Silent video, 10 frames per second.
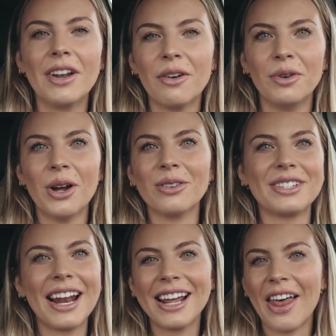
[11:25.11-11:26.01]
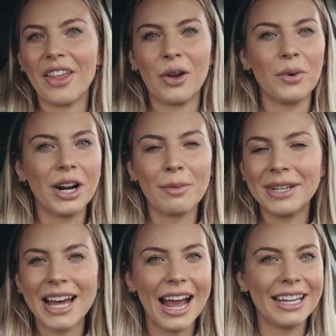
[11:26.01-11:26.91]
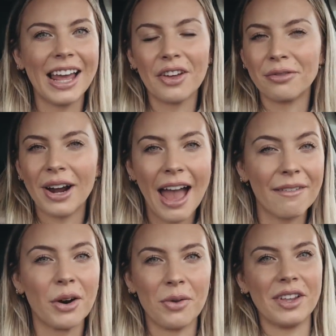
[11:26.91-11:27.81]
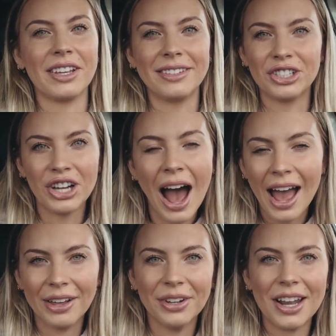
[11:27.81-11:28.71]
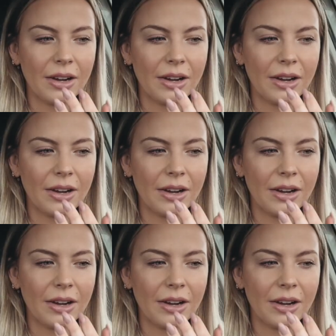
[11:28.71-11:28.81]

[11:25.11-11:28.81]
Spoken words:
Even if we don't stay together, like we're gonna be tied together forever with a child.